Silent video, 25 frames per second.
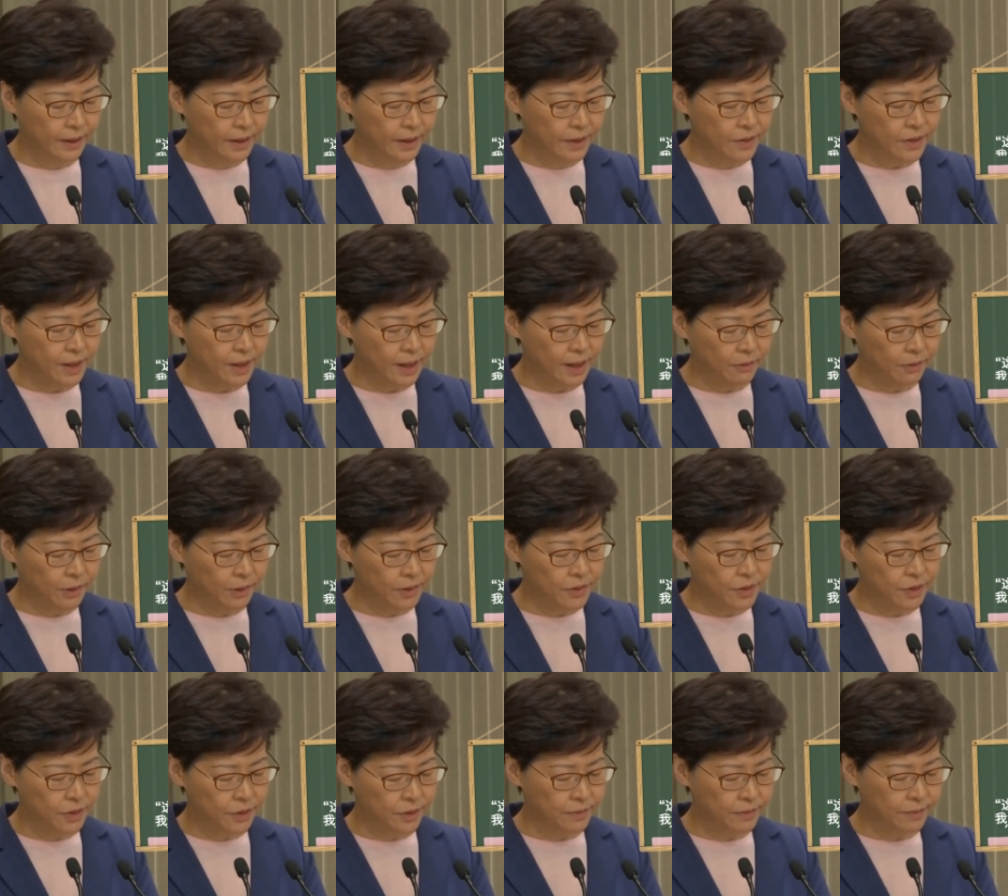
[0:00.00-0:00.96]
So I
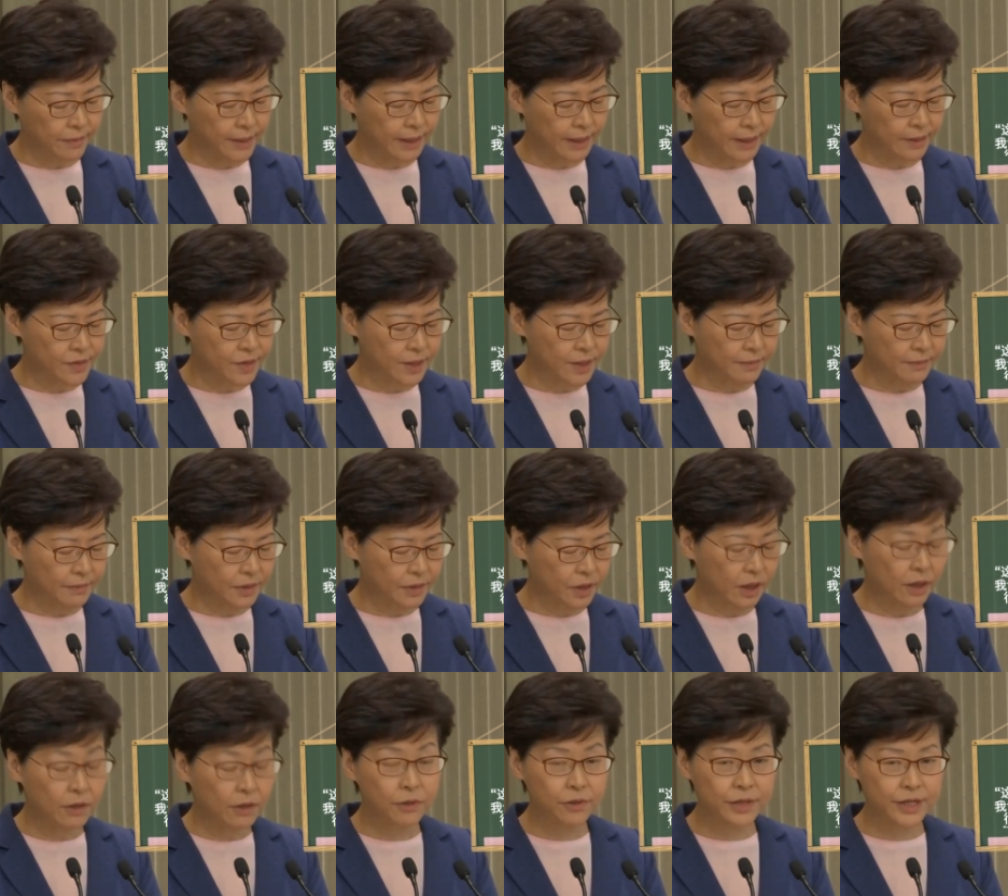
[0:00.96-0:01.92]
want to make some
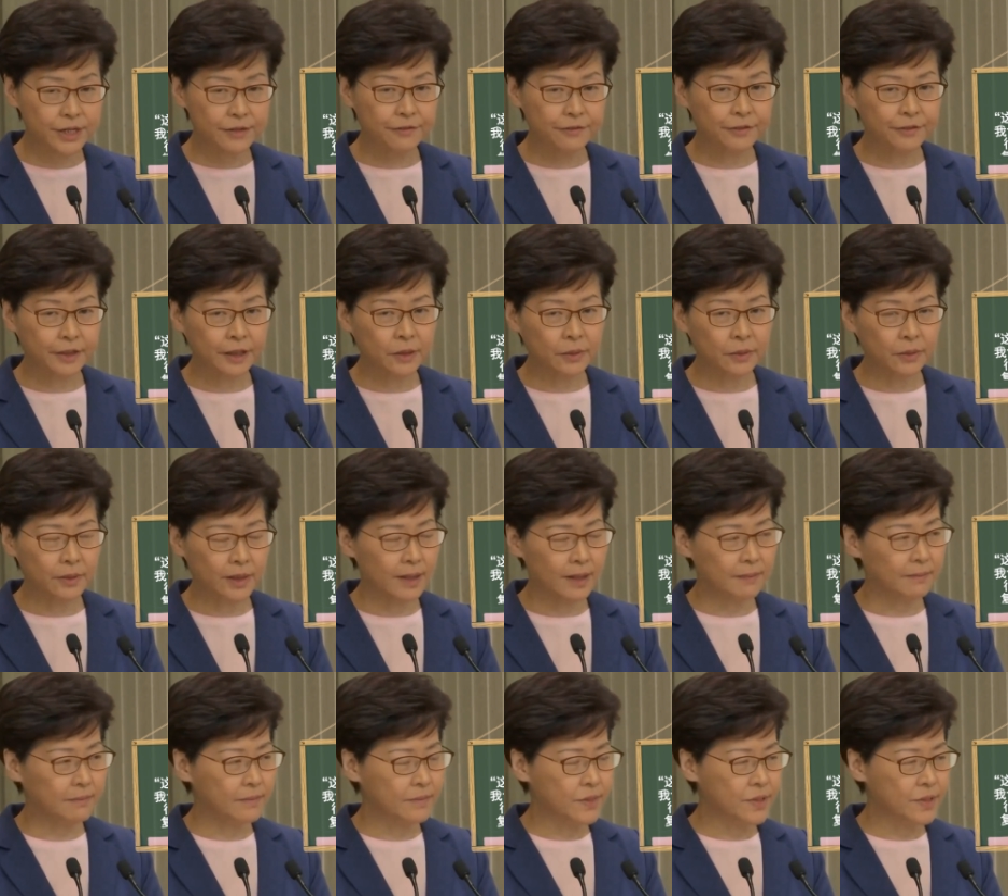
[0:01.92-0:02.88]
concrete
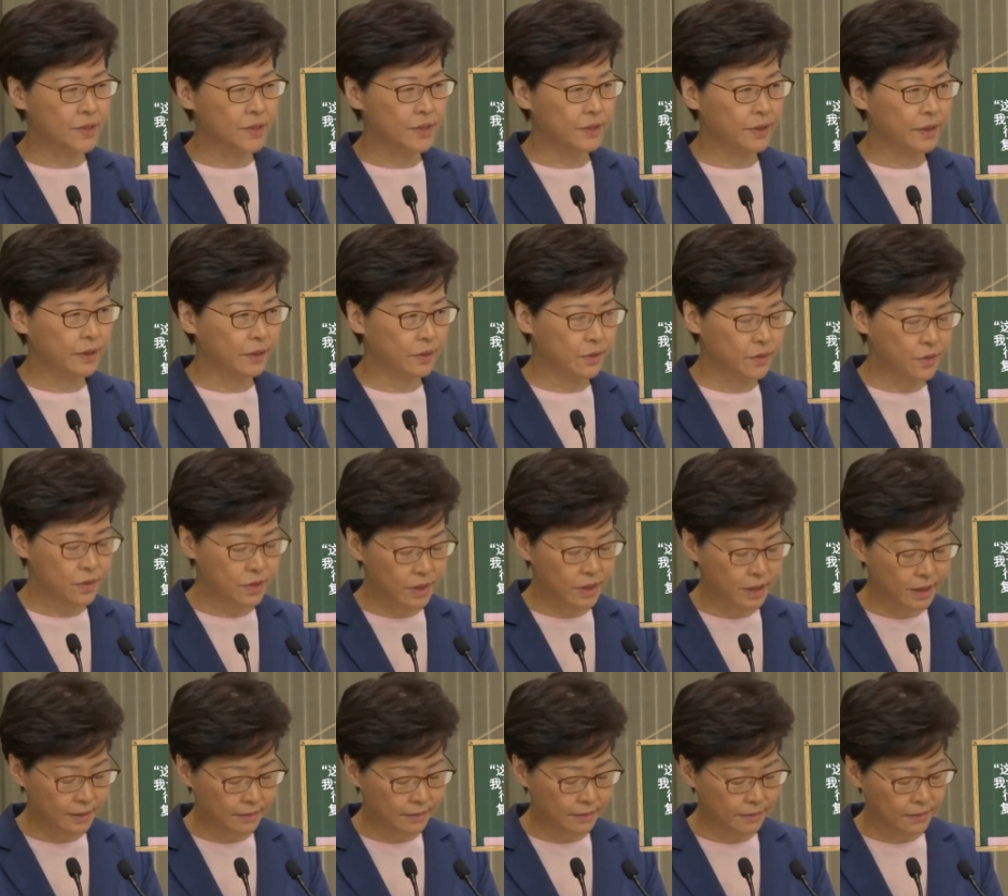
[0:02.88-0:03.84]
follow-up to
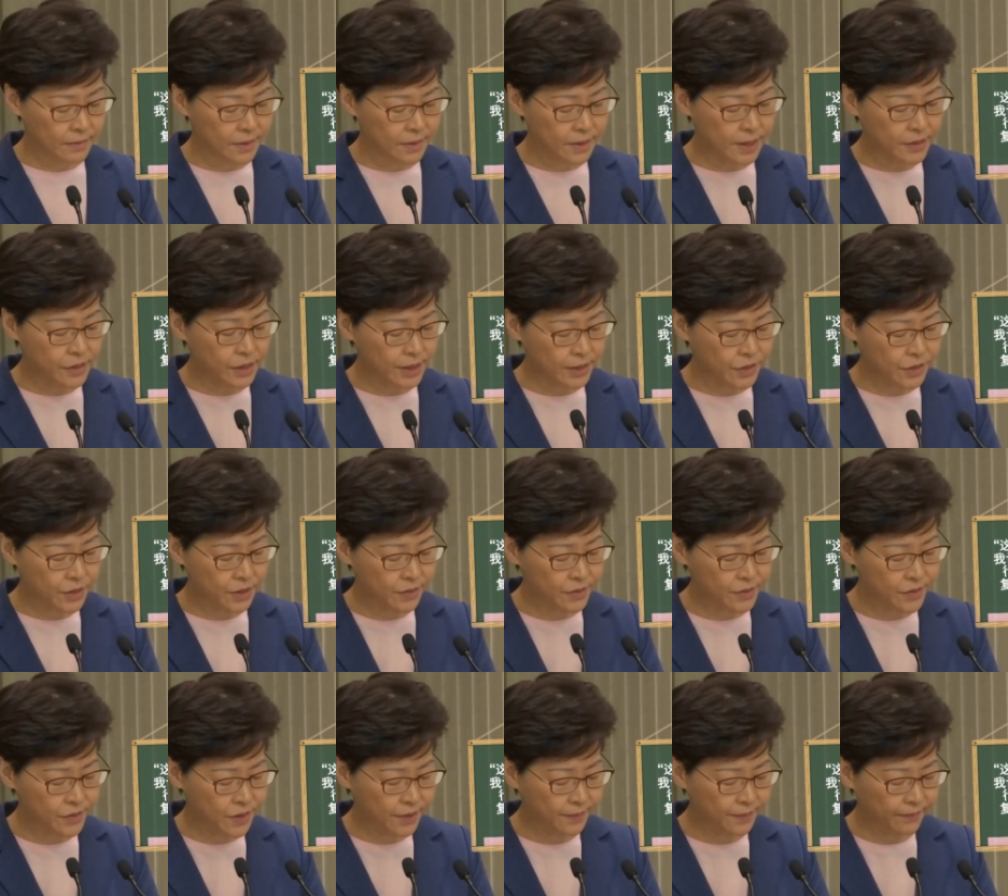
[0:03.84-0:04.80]
those
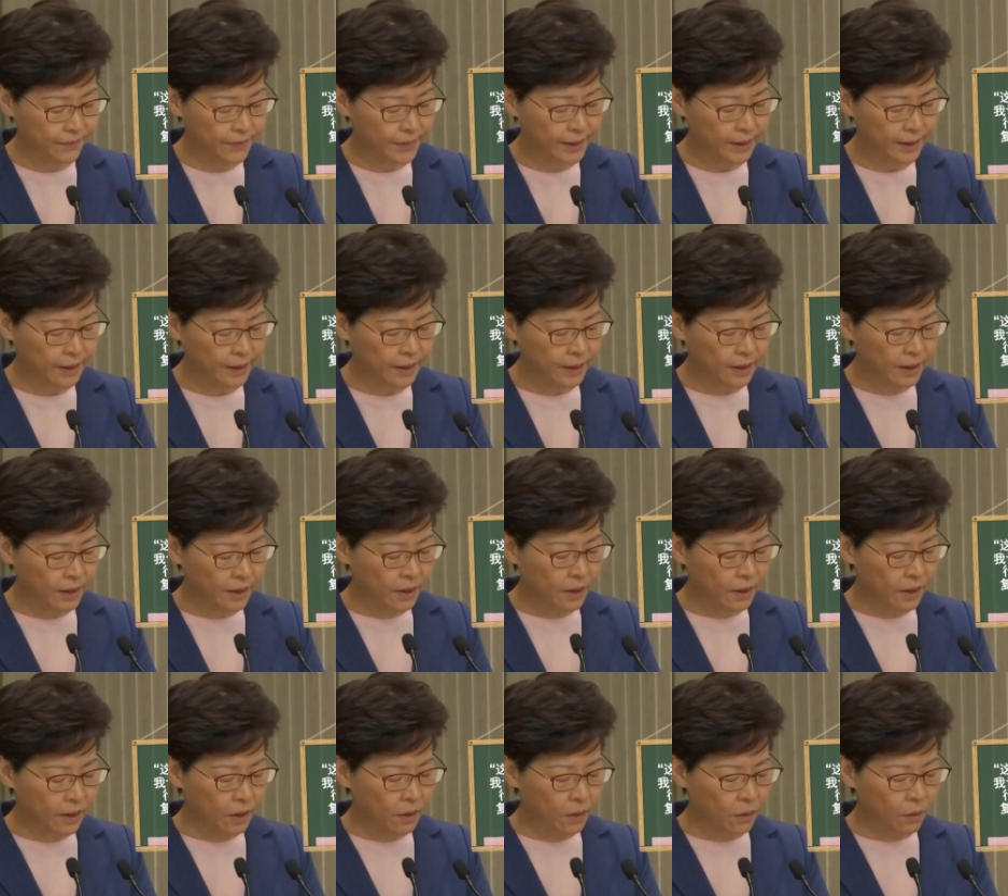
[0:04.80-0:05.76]
suggestions.
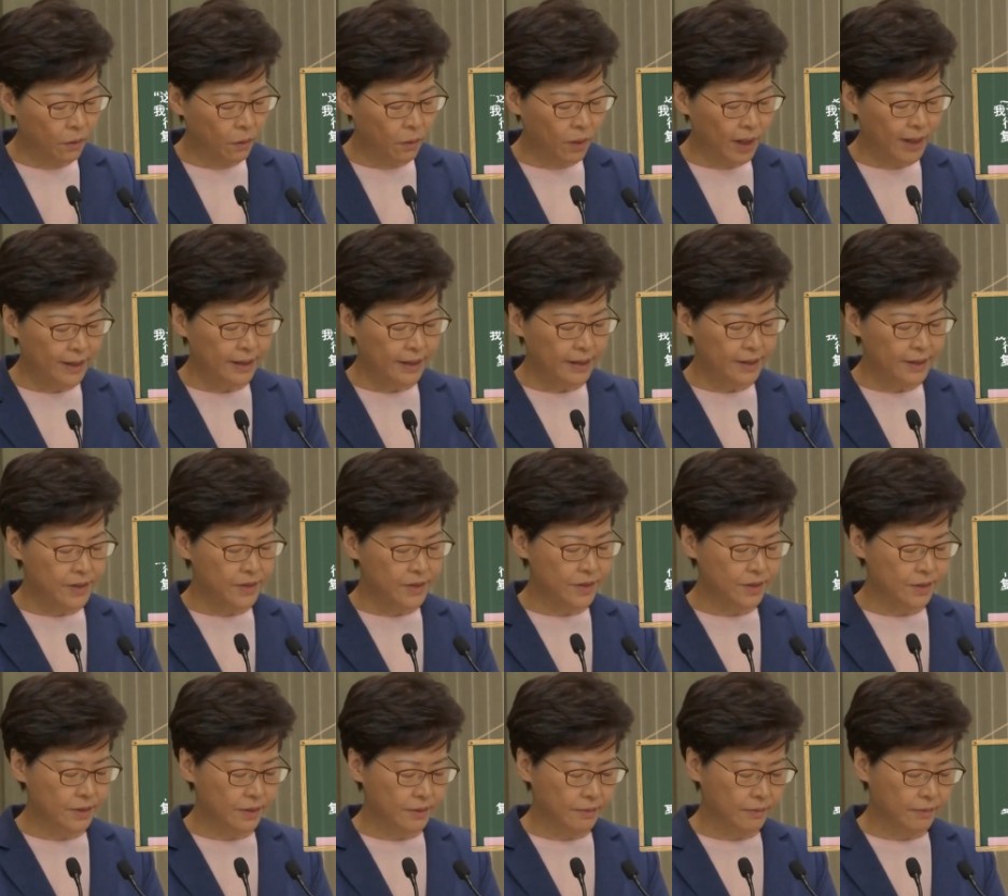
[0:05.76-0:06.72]
One
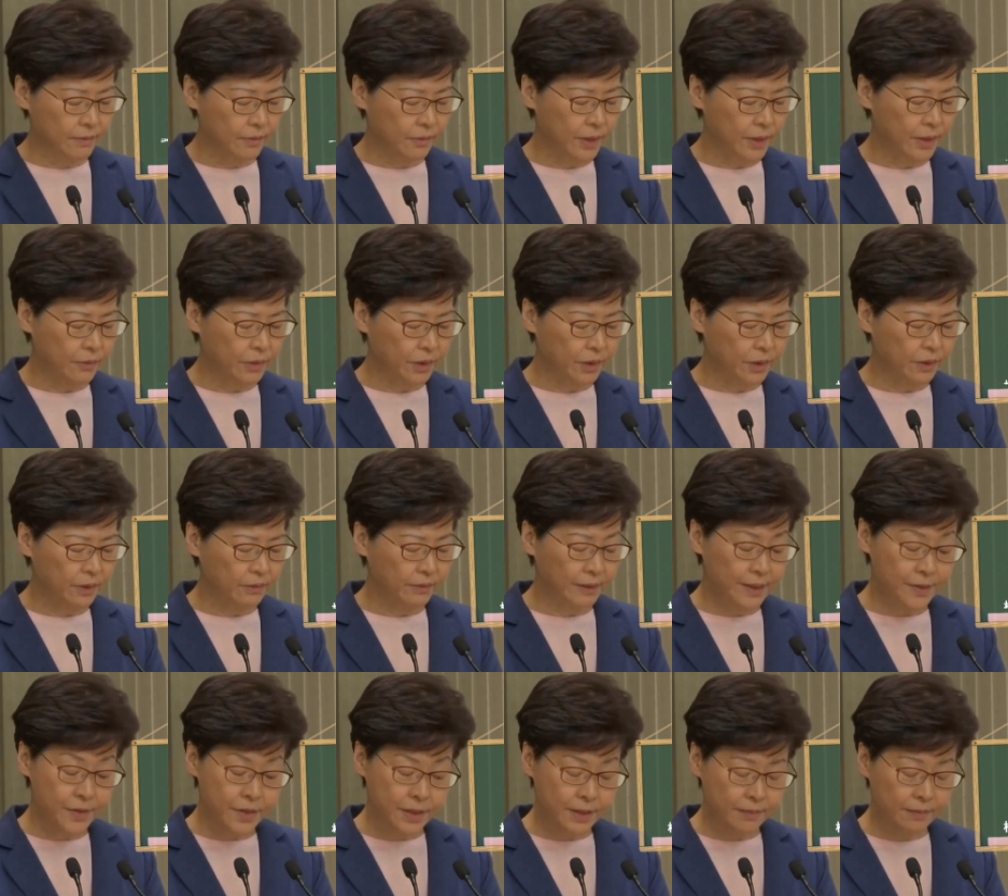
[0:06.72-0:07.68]
is we will
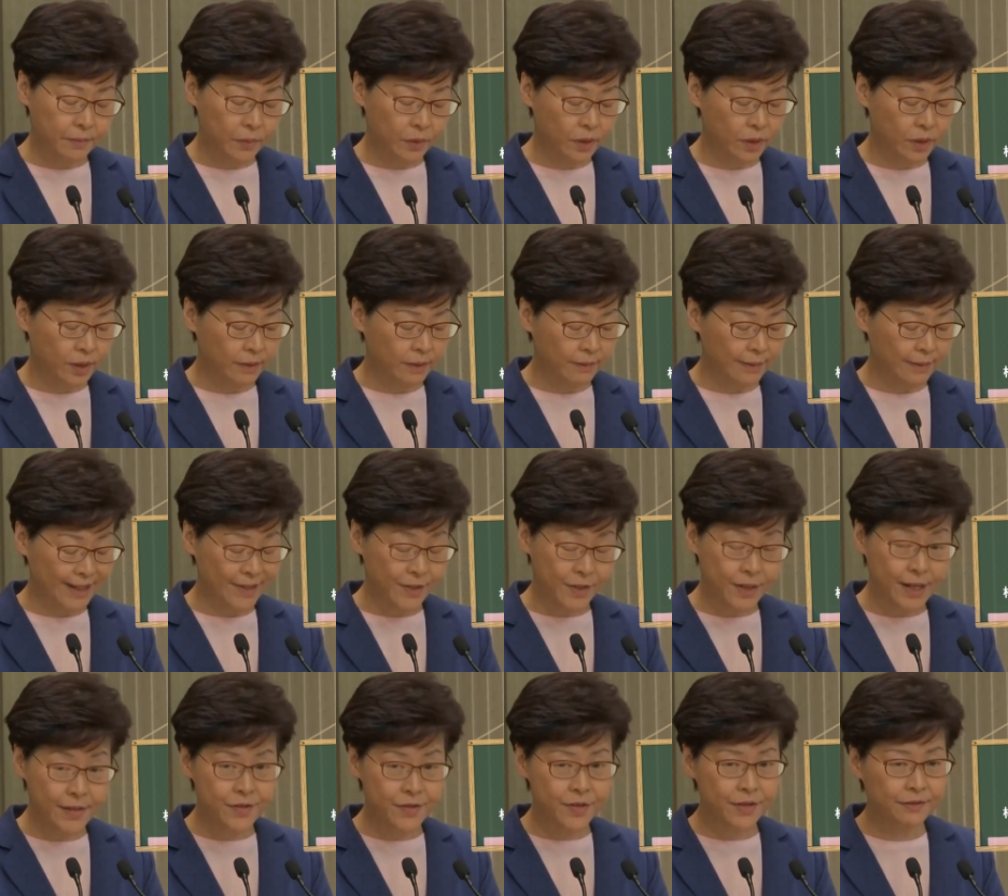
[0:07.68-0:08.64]
listen more
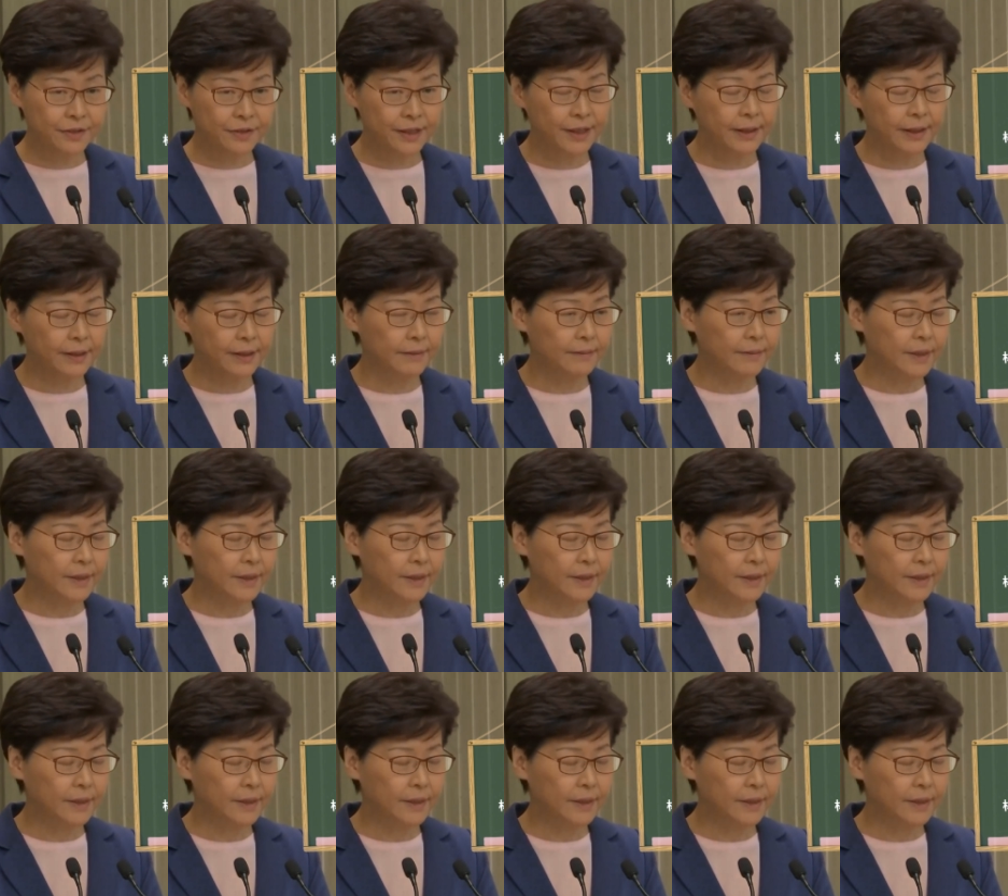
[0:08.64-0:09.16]
extensively